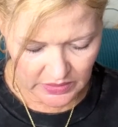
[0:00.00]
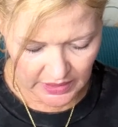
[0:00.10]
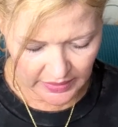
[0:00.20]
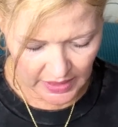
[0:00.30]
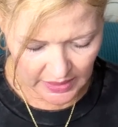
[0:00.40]
to
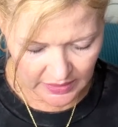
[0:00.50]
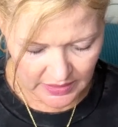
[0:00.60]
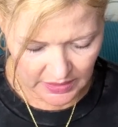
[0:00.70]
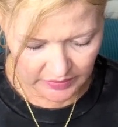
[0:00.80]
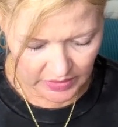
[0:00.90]
the
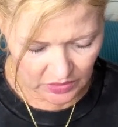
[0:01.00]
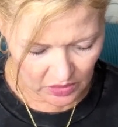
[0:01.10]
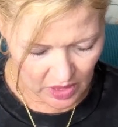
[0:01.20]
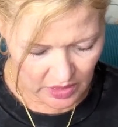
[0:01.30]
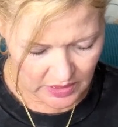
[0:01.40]
ends, leaving your
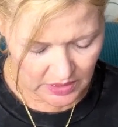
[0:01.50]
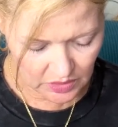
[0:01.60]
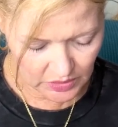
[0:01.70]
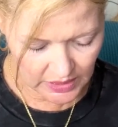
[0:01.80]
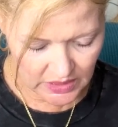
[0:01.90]
locks
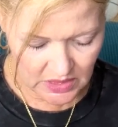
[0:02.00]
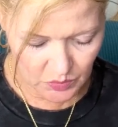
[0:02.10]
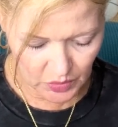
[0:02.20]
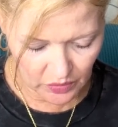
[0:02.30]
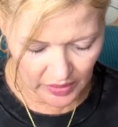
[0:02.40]
looking
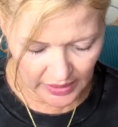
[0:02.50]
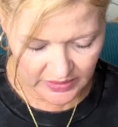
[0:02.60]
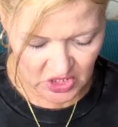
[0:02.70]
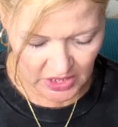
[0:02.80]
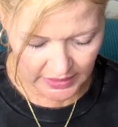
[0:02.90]
smooth
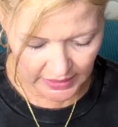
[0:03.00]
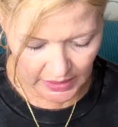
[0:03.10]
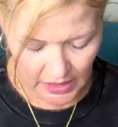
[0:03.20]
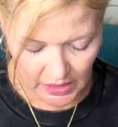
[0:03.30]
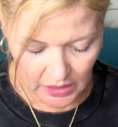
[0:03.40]
and shiny
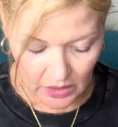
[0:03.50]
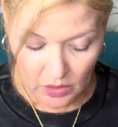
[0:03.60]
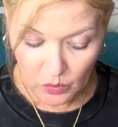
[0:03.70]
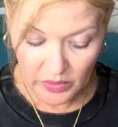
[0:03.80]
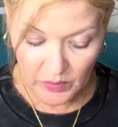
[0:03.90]

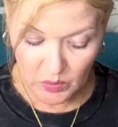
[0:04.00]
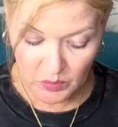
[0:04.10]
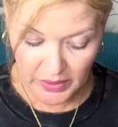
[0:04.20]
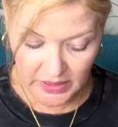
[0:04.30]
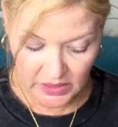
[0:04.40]
with minimal
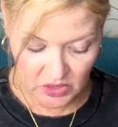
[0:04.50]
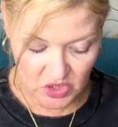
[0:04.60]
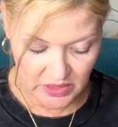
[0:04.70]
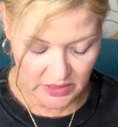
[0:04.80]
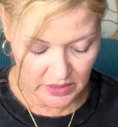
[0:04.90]
breakage.
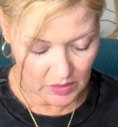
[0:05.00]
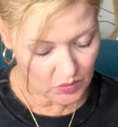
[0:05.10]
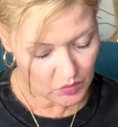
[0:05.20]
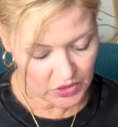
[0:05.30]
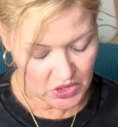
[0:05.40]
It's the
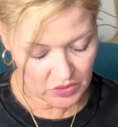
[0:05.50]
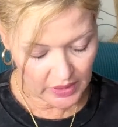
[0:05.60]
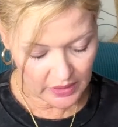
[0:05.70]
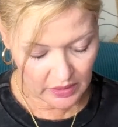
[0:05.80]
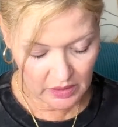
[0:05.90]
number one
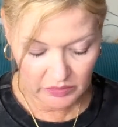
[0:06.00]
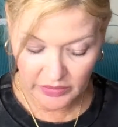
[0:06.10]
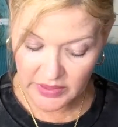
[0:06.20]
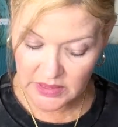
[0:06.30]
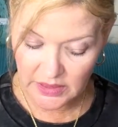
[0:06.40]
trick for
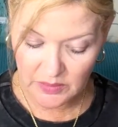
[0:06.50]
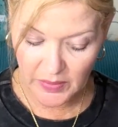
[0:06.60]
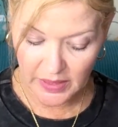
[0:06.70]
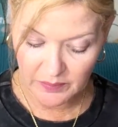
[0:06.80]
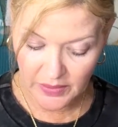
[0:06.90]
the slick
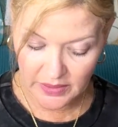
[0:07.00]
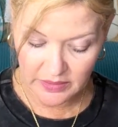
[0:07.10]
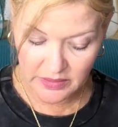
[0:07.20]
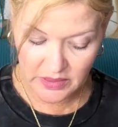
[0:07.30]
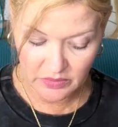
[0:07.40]
back
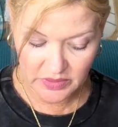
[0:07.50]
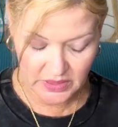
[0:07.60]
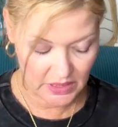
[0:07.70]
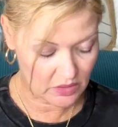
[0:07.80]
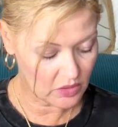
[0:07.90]
buns you've
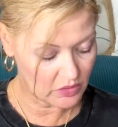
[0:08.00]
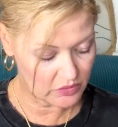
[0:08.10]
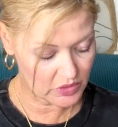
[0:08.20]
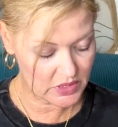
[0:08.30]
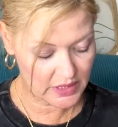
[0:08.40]
seen
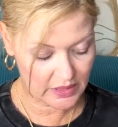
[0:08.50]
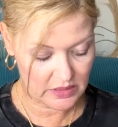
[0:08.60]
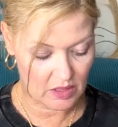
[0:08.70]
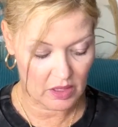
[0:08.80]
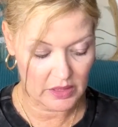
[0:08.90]
over
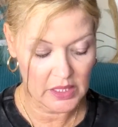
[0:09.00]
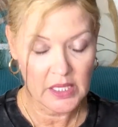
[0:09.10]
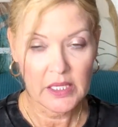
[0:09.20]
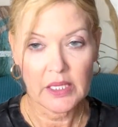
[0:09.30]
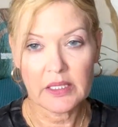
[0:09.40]
TikTok,
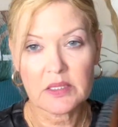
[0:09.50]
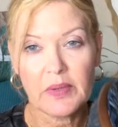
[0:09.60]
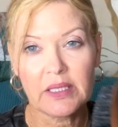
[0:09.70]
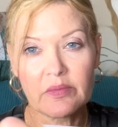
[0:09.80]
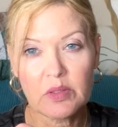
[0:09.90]
and it's
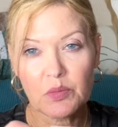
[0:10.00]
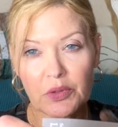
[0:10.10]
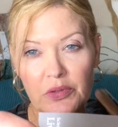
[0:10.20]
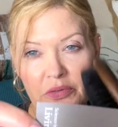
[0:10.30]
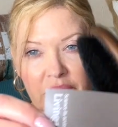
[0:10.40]
by Living
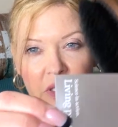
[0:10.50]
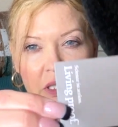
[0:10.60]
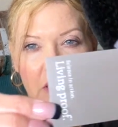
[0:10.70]
Proof.